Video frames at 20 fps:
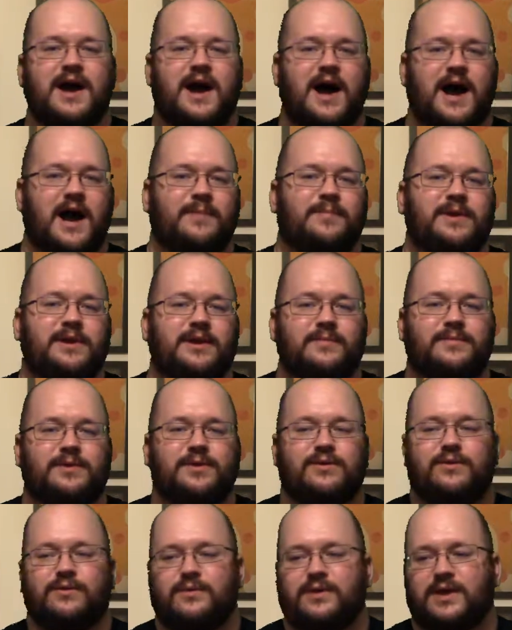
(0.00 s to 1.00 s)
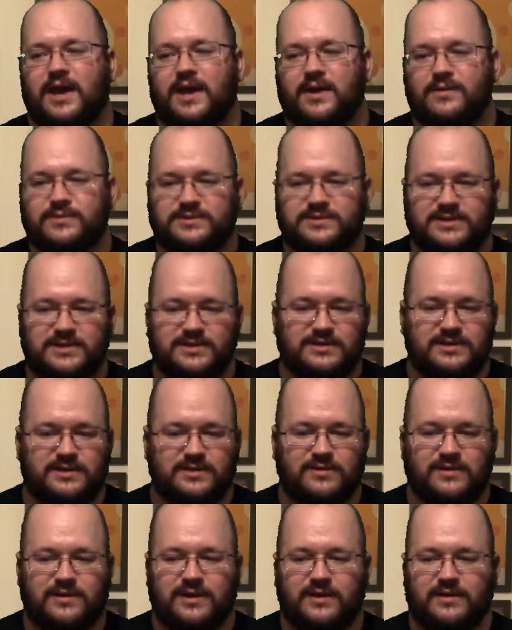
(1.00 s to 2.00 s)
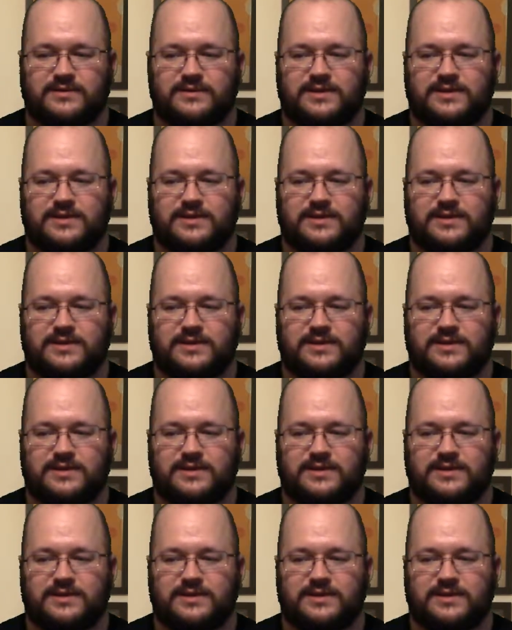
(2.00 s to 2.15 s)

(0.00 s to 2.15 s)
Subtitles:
IPW UK was just earlier